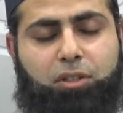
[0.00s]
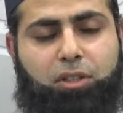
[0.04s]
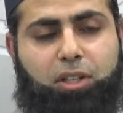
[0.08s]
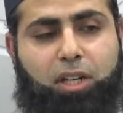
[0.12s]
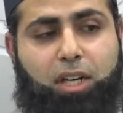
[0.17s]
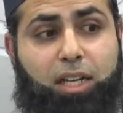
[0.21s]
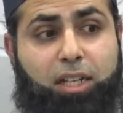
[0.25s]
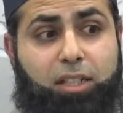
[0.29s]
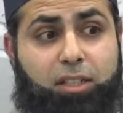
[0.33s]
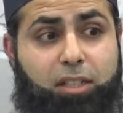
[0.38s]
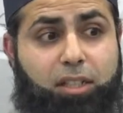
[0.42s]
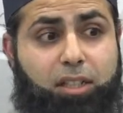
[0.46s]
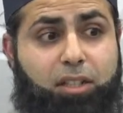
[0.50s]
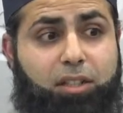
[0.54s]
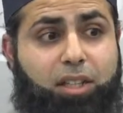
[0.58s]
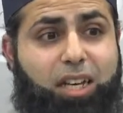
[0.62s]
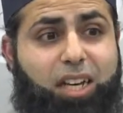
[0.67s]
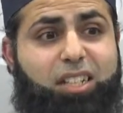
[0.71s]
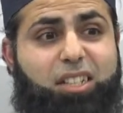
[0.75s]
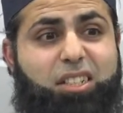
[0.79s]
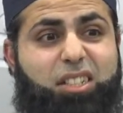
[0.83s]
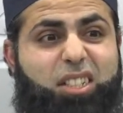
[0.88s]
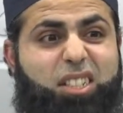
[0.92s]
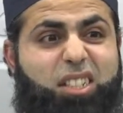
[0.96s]
and
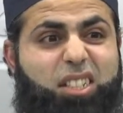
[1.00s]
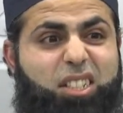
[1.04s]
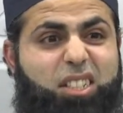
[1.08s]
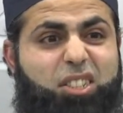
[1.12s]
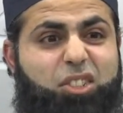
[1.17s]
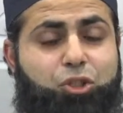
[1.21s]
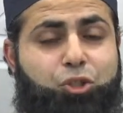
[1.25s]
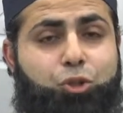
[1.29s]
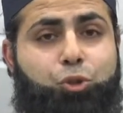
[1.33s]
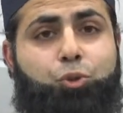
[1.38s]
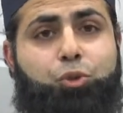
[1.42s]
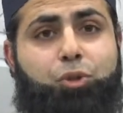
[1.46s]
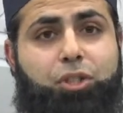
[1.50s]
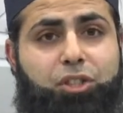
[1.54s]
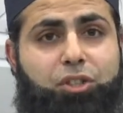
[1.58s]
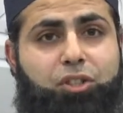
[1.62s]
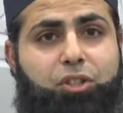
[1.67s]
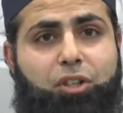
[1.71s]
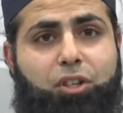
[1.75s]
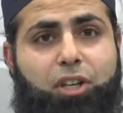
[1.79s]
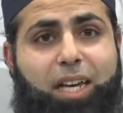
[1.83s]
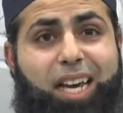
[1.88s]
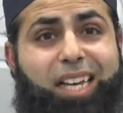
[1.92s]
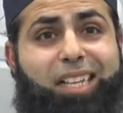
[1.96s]
that student
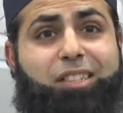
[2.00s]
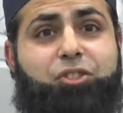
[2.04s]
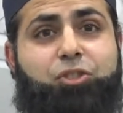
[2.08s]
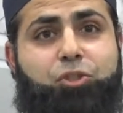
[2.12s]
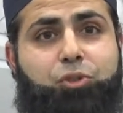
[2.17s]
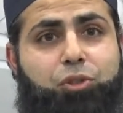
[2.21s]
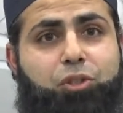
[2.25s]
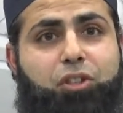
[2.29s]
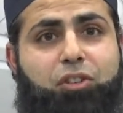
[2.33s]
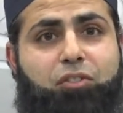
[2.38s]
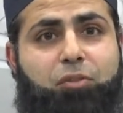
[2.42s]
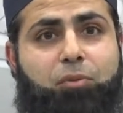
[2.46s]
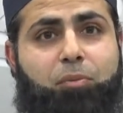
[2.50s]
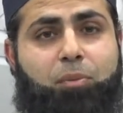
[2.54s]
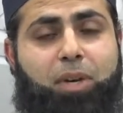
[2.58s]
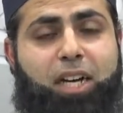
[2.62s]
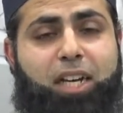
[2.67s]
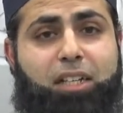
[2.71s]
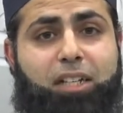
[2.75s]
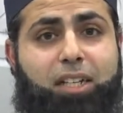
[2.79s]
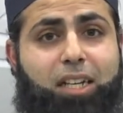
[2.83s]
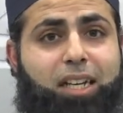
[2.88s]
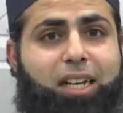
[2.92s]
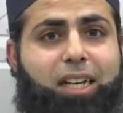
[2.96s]
or ex-student of
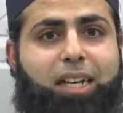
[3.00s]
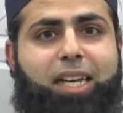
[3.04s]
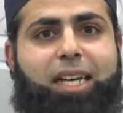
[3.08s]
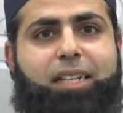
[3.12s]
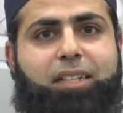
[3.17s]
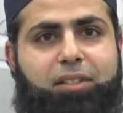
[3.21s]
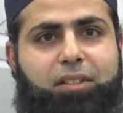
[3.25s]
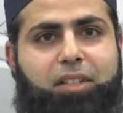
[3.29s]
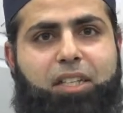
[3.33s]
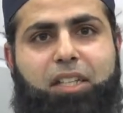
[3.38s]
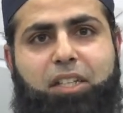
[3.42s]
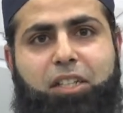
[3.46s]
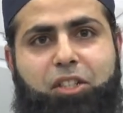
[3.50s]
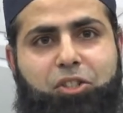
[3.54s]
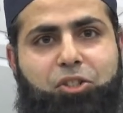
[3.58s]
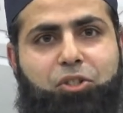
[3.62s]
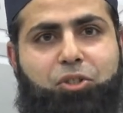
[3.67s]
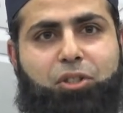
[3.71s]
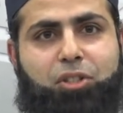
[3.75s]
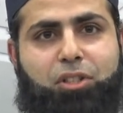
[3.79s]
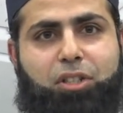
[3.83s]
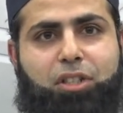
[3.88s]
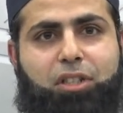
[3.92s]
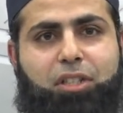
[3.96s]
mine led the
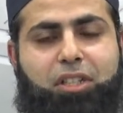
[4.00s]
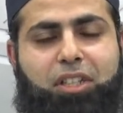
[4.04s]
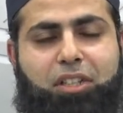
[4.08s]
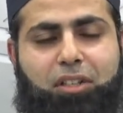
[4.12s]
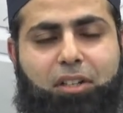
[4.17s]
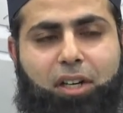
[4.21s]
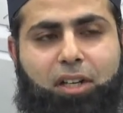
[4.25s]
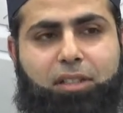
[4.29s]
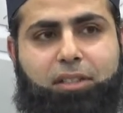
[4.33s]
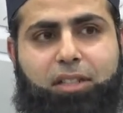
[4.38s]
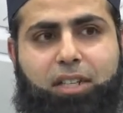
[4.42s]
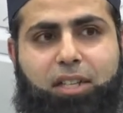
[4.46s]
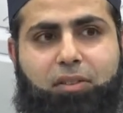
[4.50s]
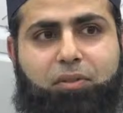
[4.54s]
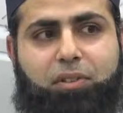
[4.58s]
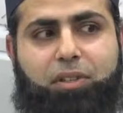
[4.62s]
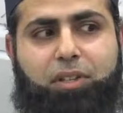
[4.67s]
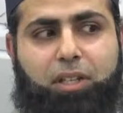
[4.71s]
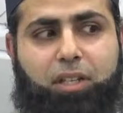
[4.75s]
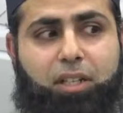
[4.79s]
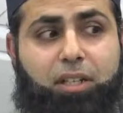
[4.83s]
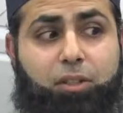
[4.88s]
initial qiraat and everything,